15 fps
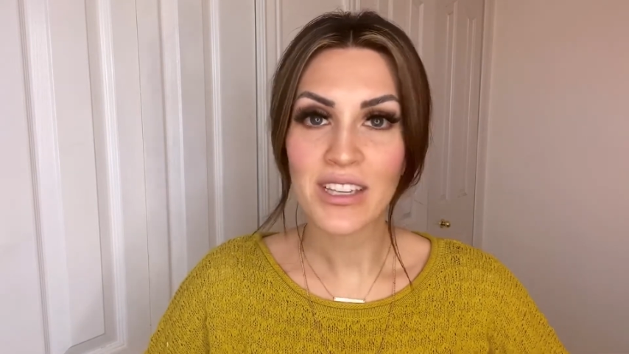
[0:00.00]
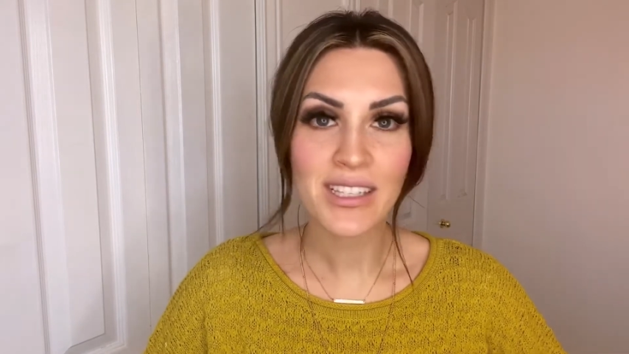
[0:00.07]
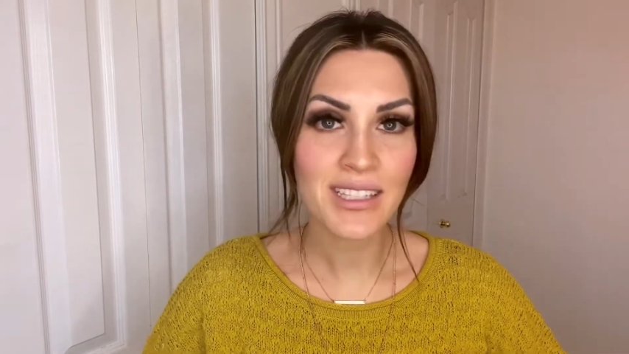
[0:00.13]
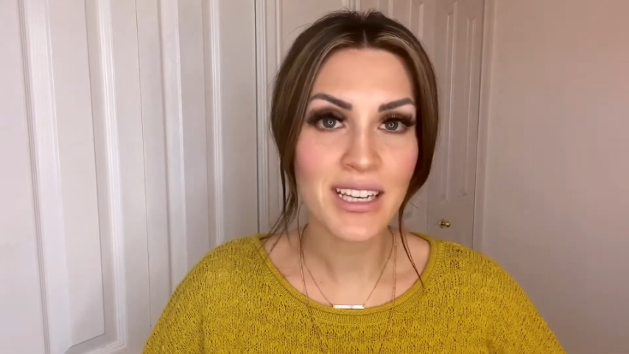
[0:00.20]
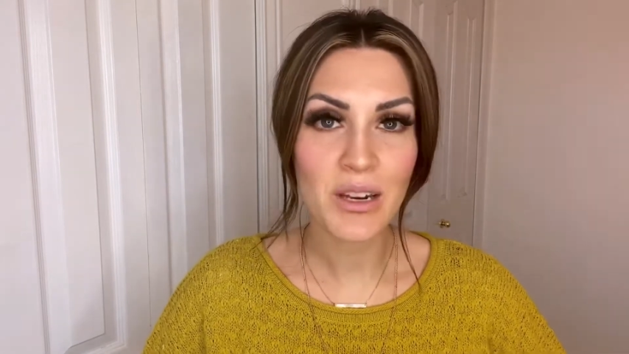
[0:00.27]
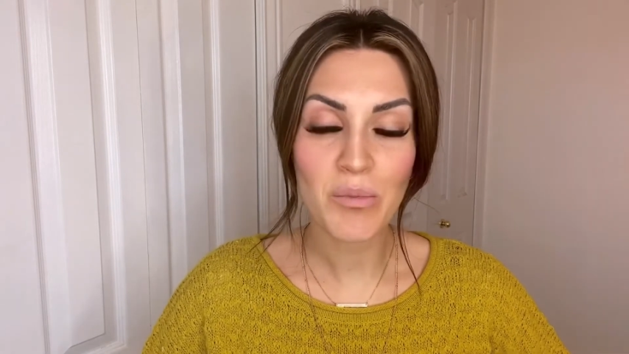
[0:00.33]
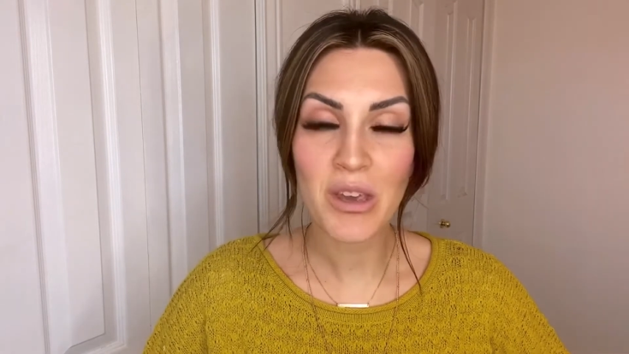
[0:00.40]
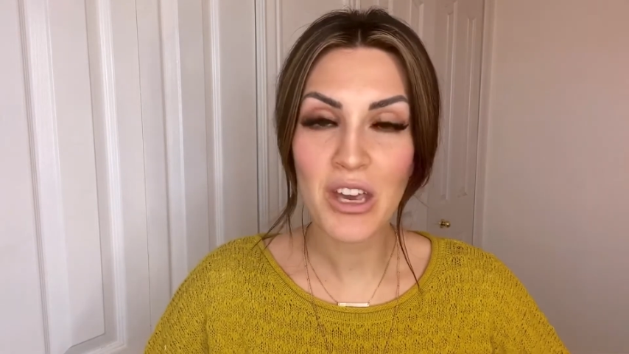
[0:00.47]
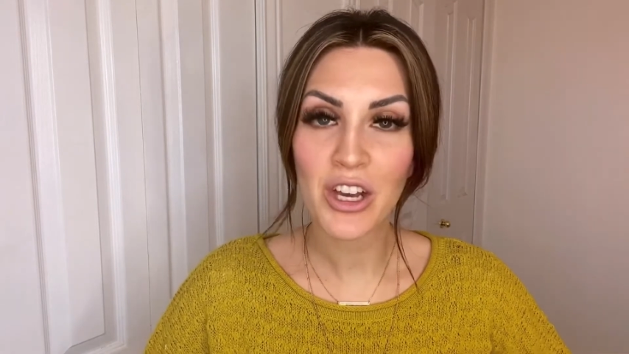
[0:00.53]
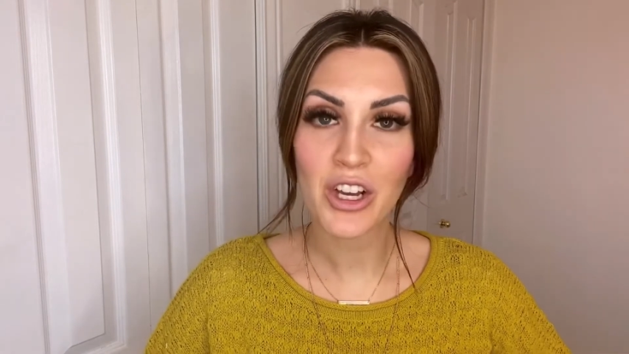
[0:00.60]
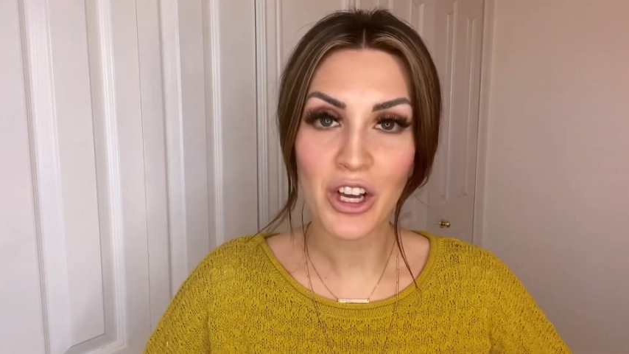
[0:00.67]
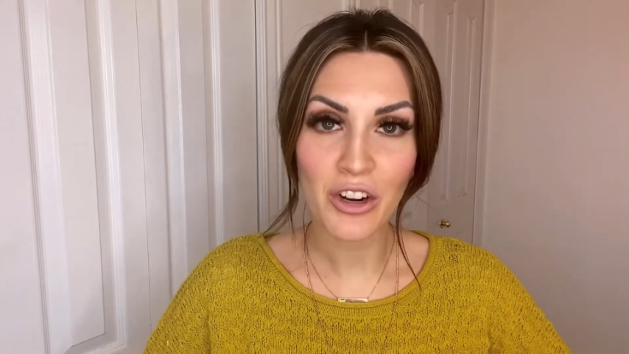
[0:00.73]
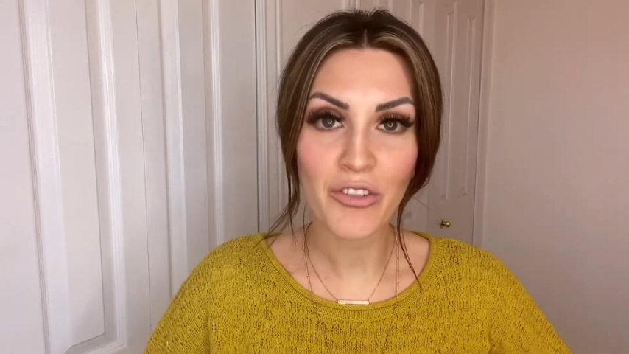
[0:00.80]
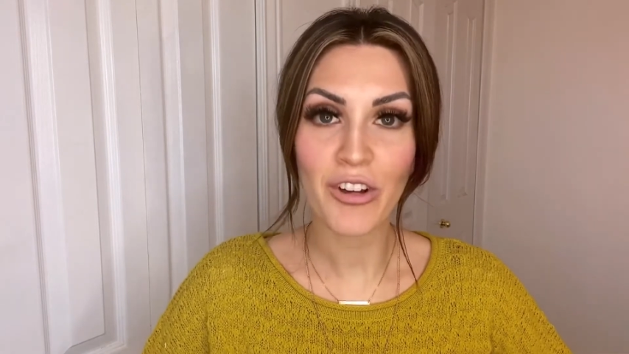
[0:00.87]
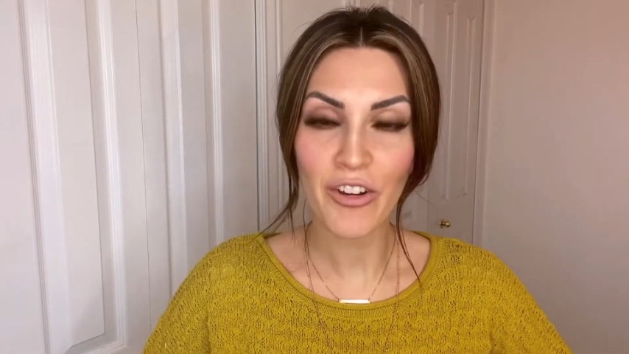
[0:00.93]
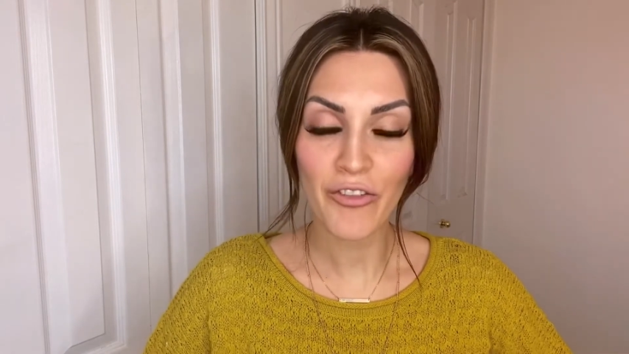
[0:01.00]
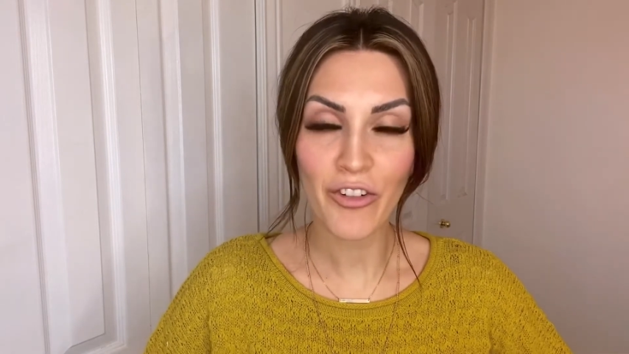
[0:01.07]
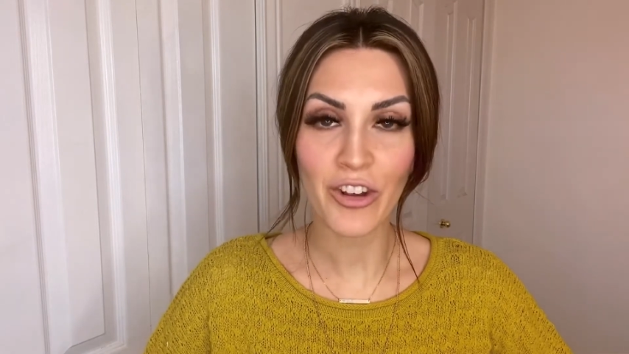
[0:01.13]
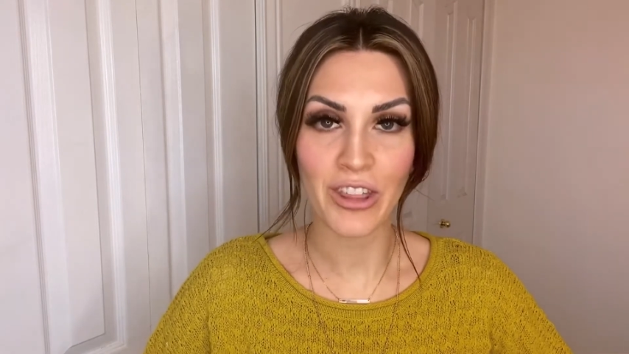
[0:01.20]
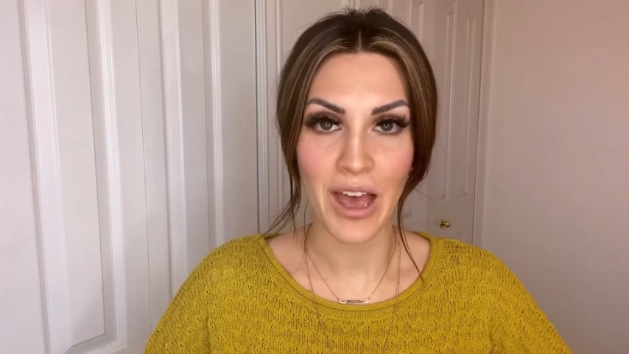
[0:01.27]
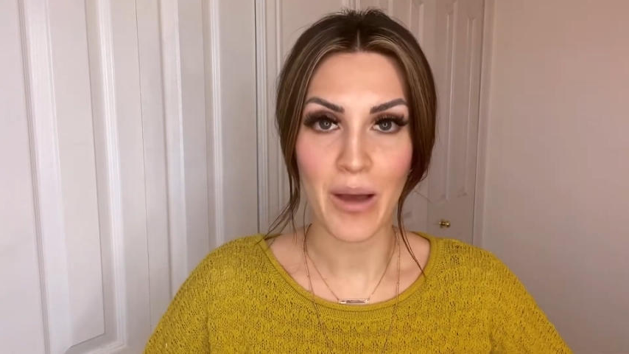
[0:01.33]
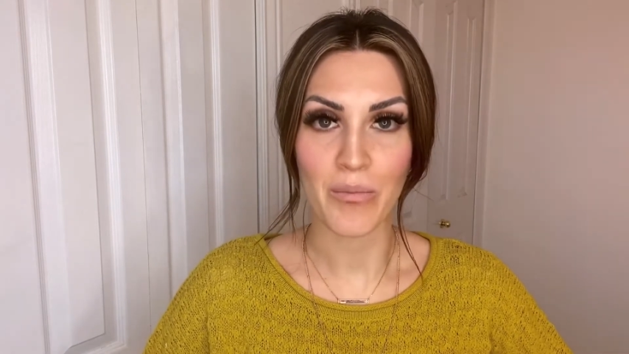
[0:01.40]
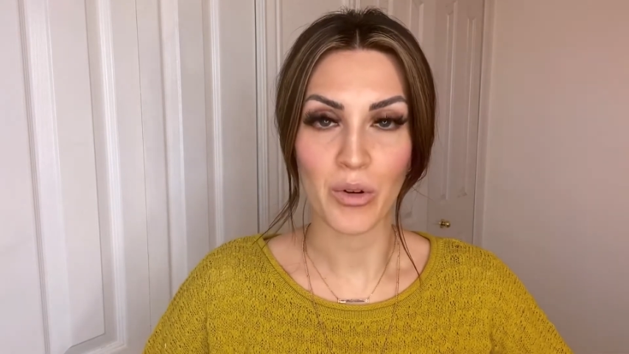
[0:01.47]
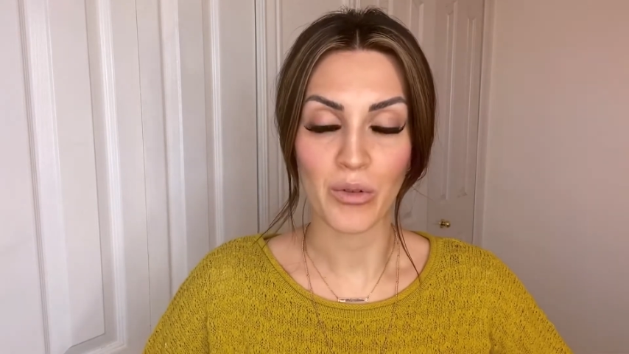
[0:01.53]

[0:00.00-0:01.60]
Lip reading: is going to be a good fit for them,